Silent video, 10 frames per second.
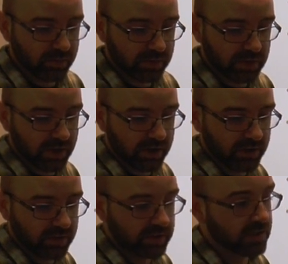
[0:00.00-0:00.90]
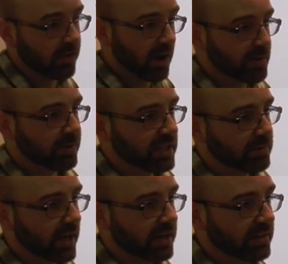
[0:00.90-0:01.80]
So the environment plays a
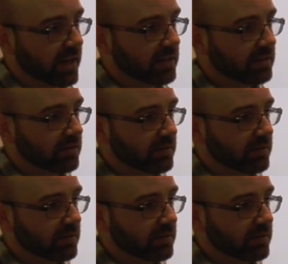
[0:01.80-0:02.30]
part in that.